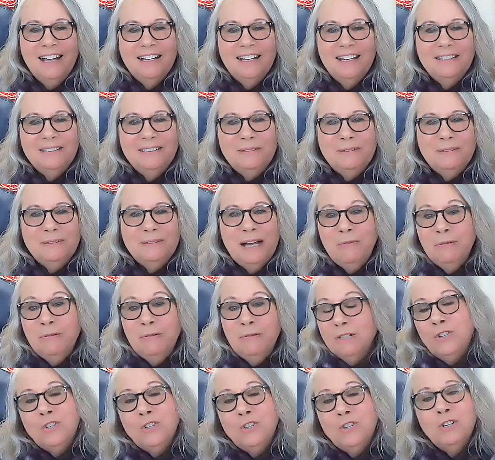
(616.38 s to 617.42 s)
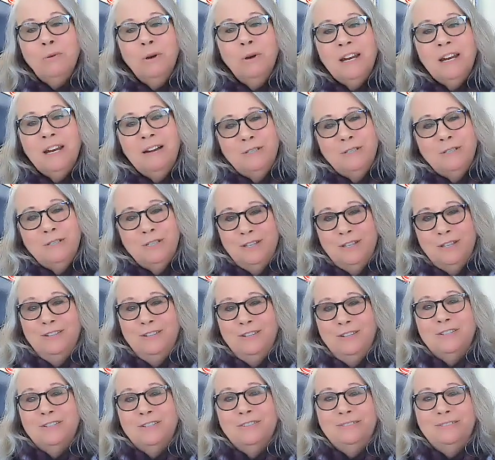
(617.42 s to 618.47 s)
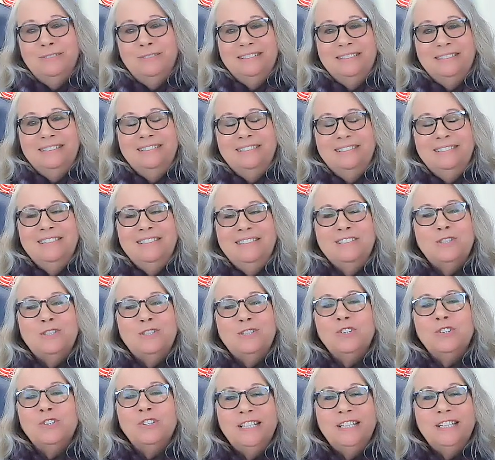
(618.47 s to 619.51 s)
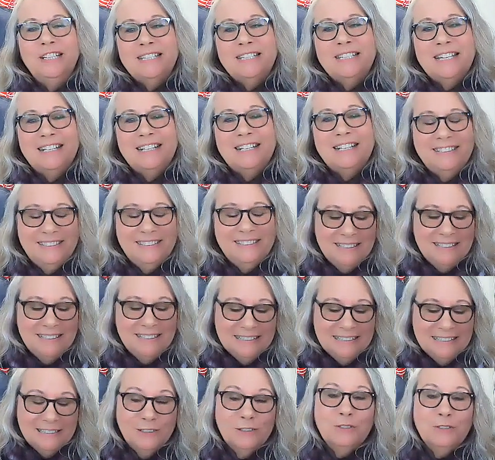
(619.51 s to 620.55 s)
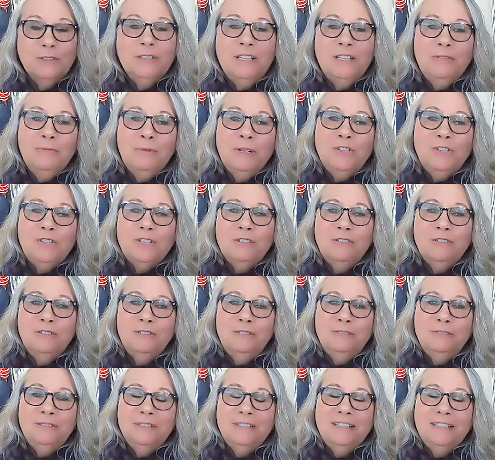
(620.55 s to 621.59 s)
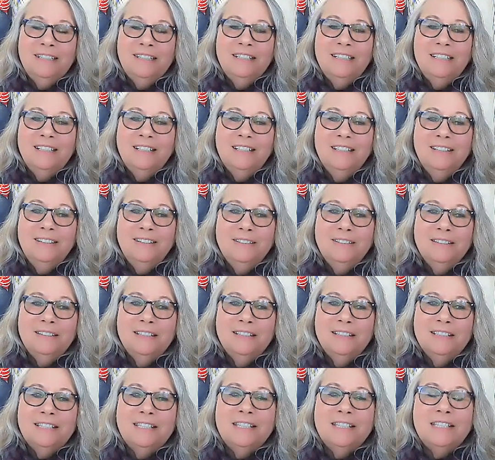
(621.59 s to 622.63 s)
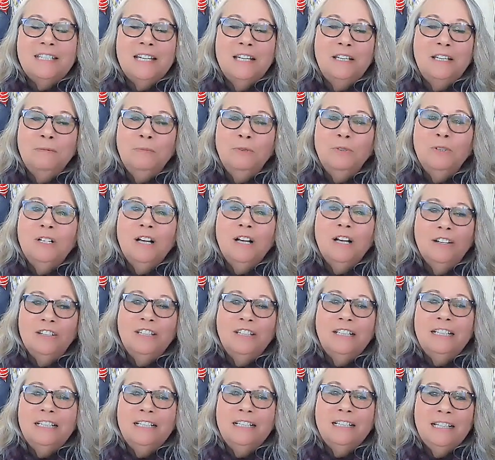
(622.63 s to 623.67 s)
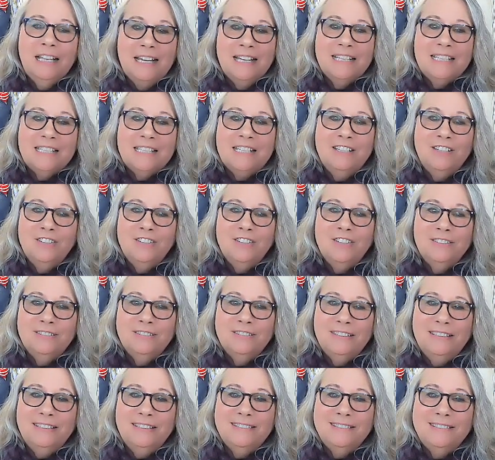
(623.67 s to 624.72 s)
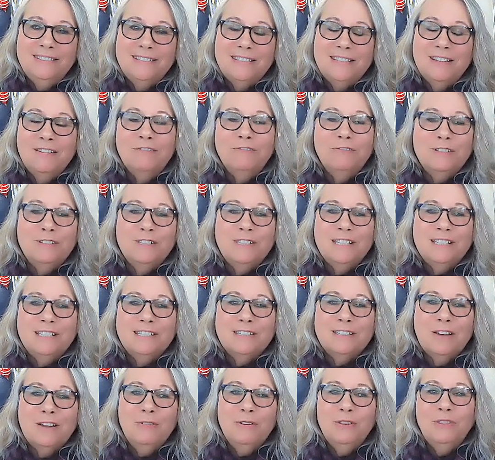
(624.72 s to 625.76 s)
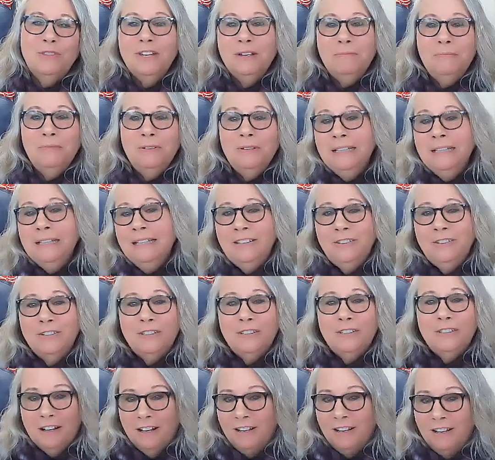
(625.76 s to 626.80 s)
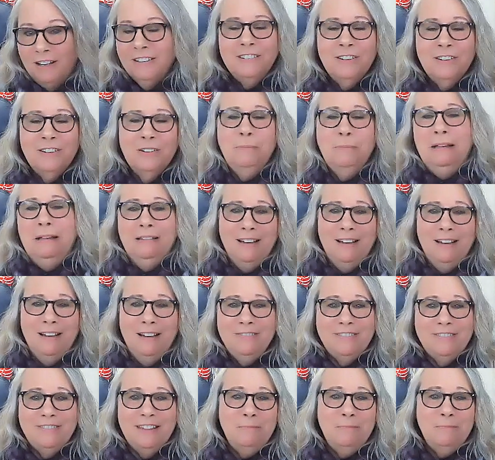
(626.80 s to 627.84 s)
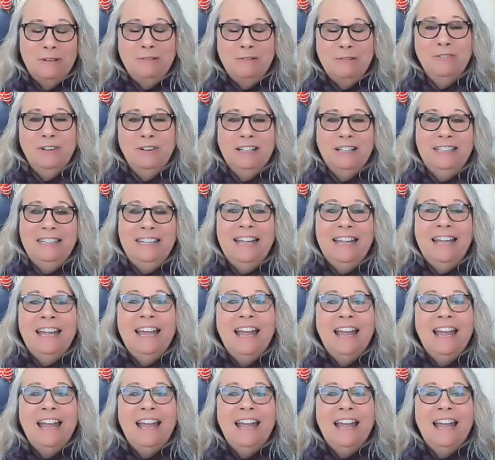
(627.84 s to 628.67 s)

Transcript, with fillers: Uh, I wasn't sure what I was going to do. And the story is, I literally went to a, uh, a sustainable gardening class here in San Francisco and thought, oh, I could garden all my life. That'd be fun.